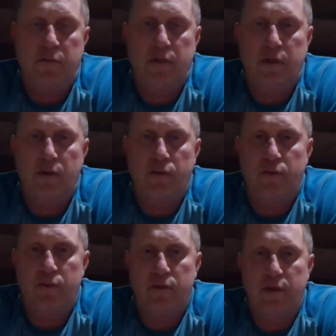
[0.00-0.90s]

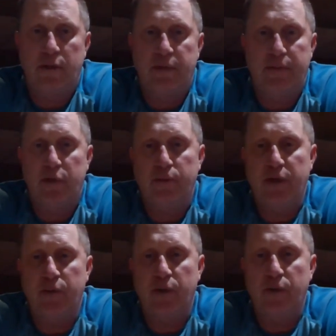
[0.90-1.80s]
maybe he'll
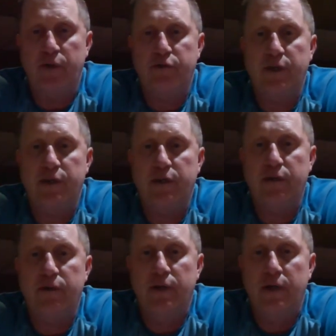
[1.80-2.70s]
play well this week
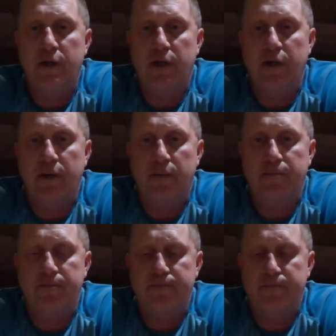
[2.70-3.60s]
too.
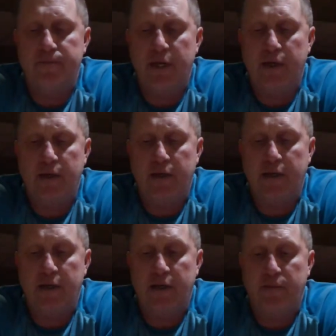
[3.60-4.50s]

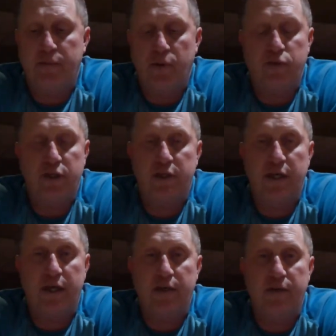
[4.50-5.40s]
Again, below
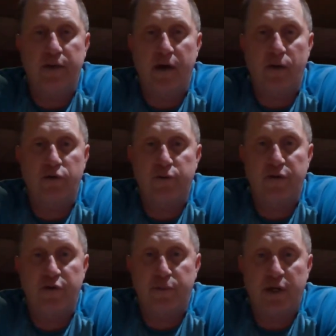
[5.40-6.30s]
$6,900,
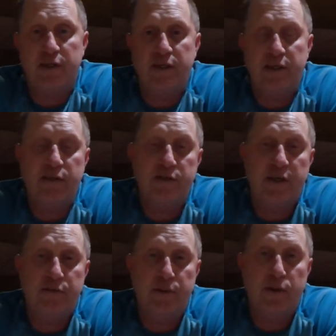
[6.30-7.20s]
whatever the price is,
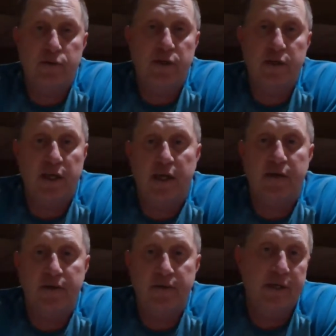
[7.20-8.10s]
he's below
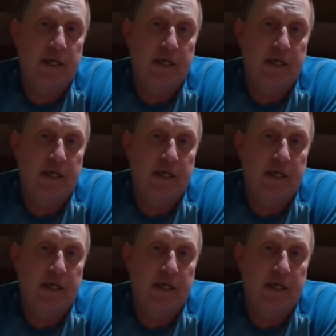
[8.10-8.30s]
$6,900.